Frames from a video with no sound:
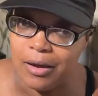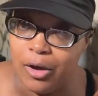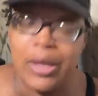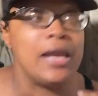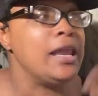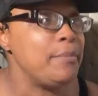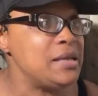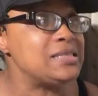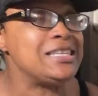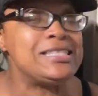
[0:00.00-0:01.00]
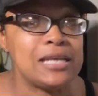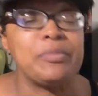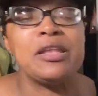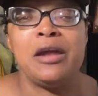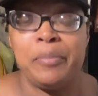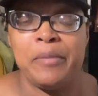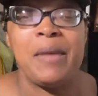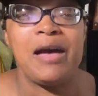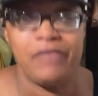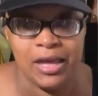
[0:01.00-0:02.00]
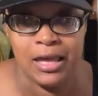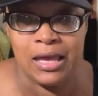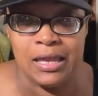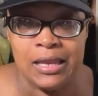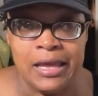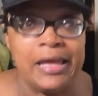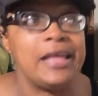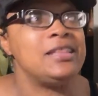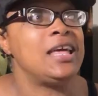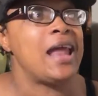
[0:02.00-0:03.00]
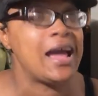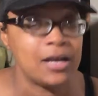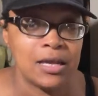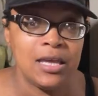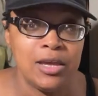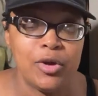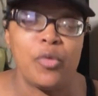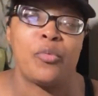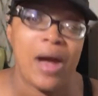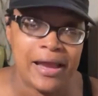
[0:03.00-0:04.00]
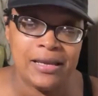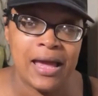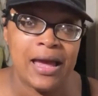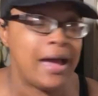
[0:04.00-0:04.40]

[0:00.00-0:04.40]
Okay, let me see something up in my van that I could kill right now.